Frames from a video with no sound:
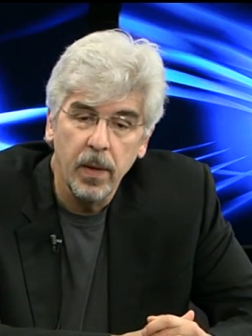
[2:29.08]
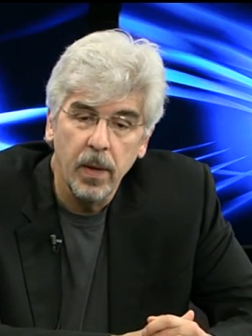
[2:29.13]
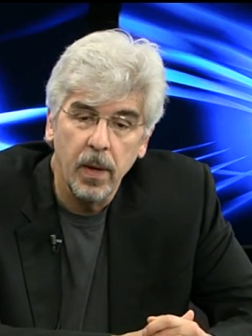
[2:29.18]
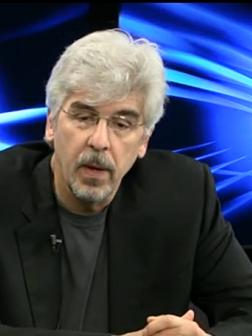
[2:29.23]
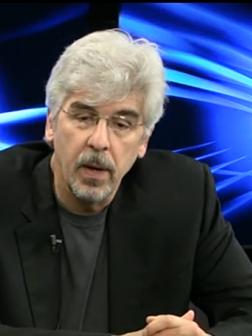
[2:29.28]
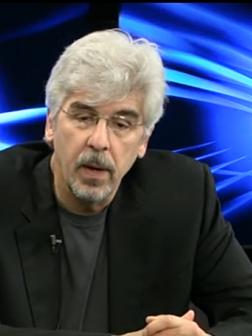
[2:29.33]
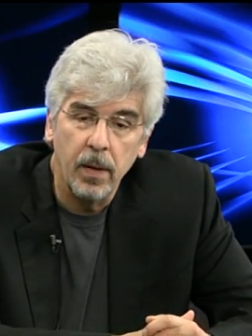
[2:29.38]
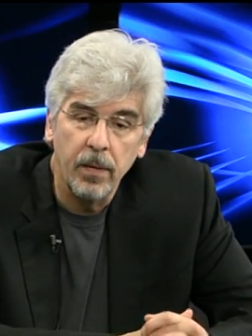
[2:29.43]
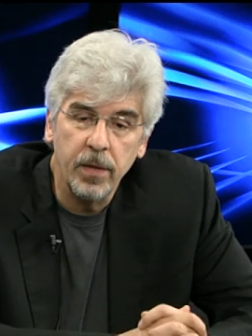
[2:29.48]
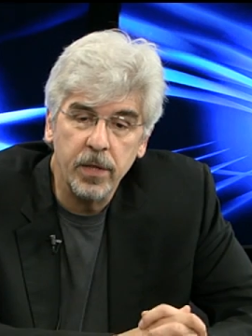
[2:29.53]

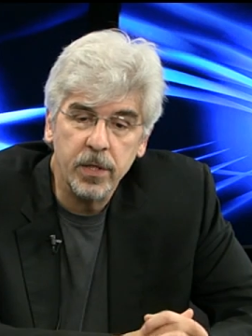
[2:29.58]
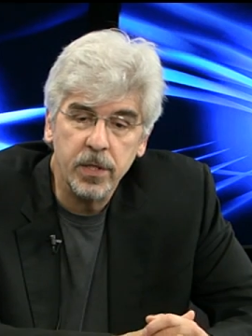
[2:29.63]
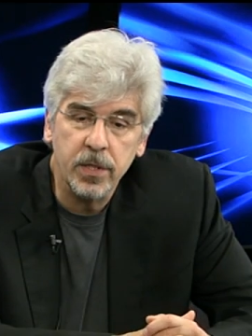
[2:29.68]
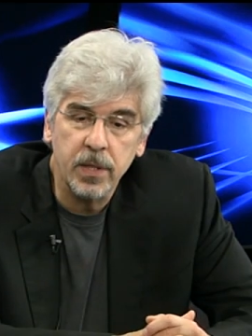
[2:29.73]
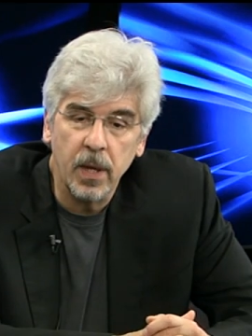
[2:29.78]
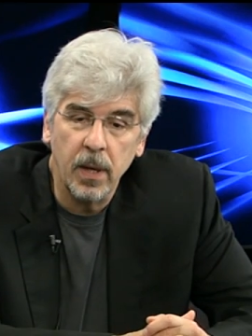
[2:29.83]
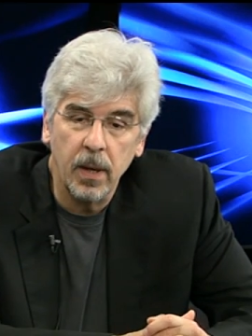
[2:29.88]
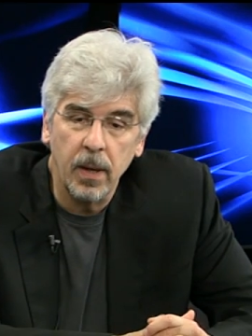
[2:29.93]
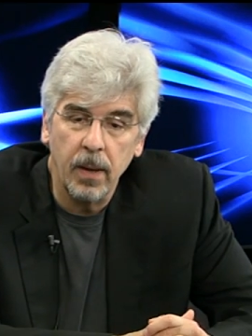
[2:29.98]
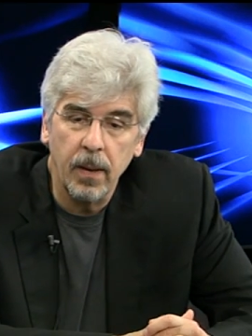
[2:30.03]
Uh, this
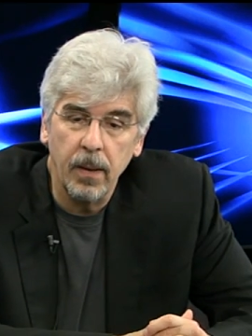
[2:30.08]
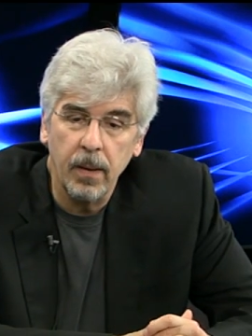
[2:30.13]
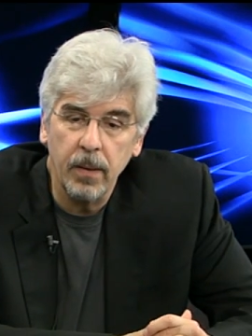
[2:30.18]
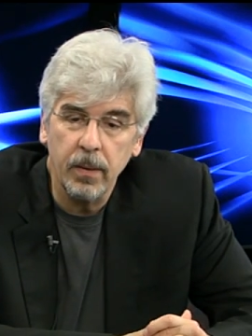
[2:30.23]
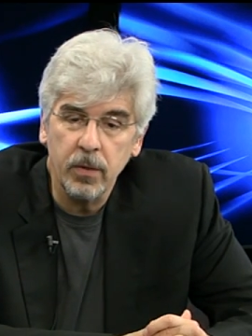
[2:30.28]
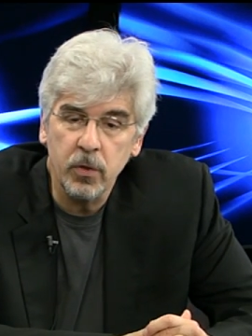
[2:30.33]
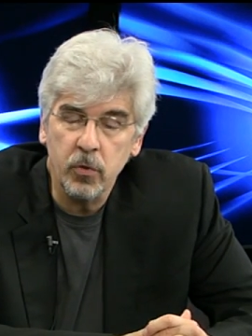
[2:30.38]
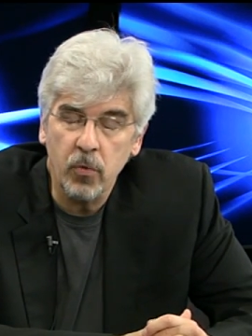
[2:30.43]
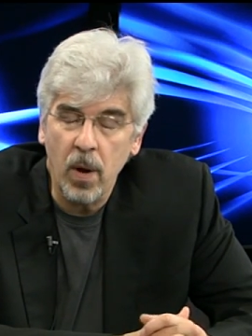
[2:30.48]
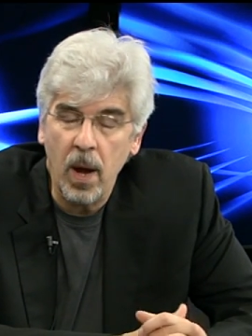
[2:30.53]
uh,
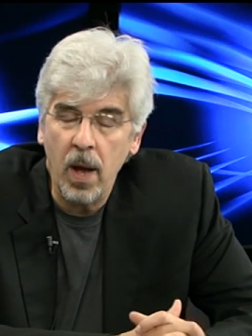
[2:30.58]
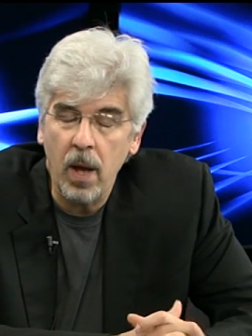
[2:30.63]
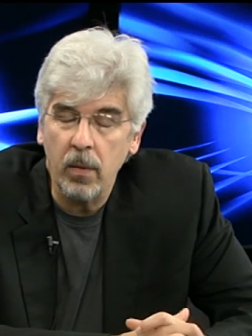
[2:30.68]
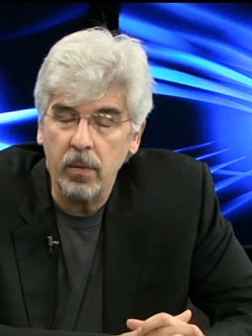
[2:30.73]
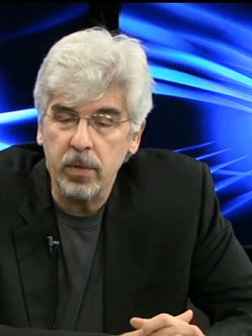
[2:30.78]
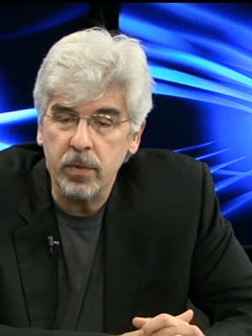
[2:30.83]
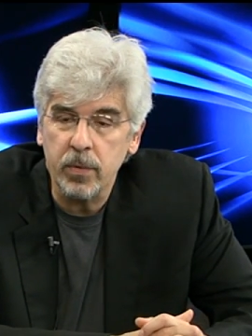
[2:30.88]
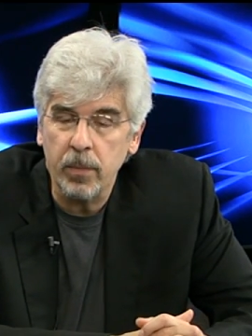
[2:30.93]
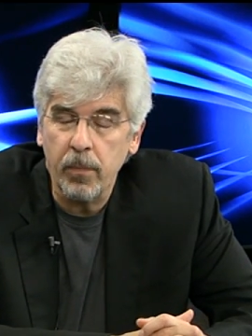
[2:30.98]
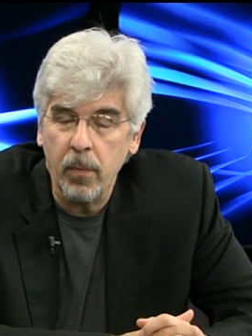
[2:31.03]
trial
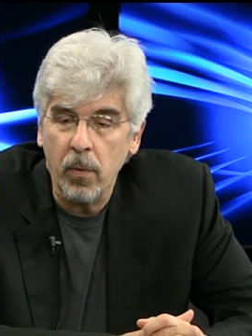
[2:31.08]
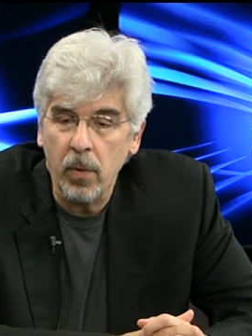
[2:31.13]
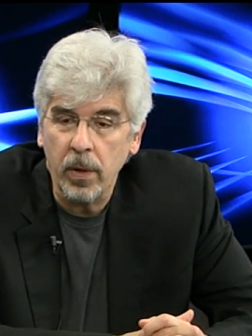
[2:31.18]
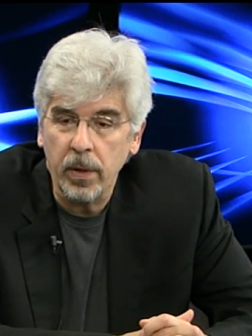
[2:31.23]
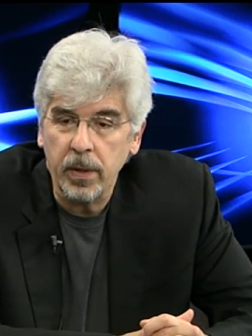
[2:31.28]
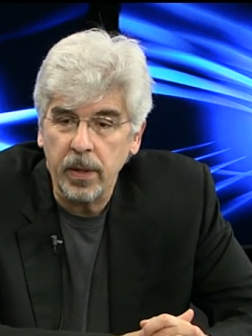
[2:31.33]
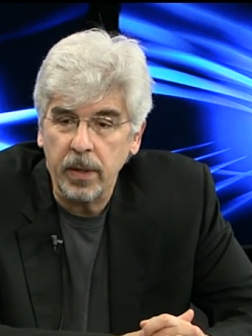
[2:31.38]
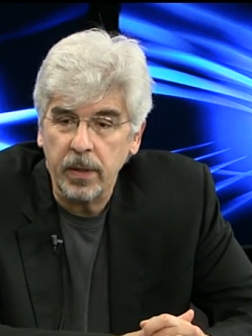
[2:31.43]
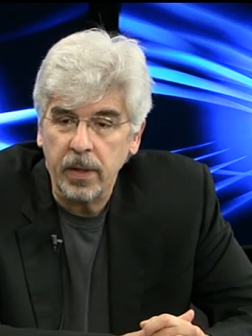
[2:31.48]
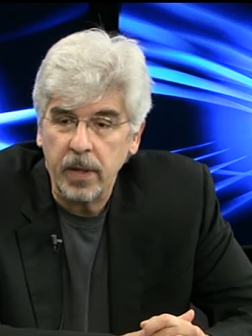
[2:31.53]
was
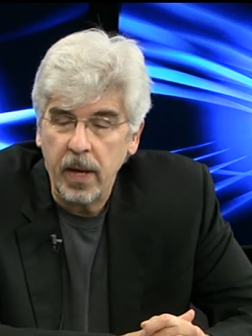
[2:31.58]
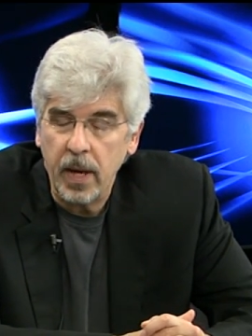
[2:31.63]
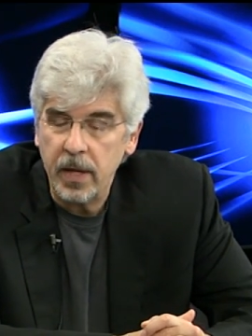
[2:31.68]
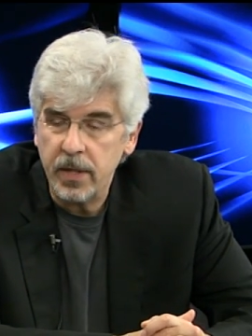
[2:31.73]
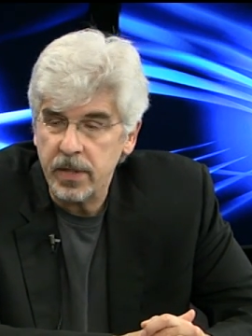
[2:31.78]
reported at the